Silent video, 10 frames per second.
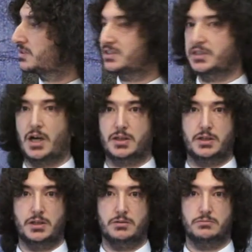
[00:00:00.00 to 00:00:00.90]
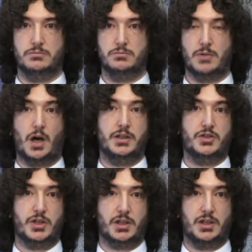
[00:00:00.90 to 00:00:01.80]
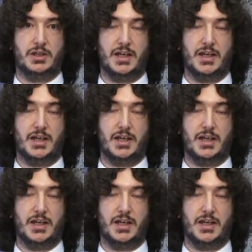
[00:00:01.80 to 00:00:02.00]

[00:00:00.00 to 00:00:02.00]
only after it is too late.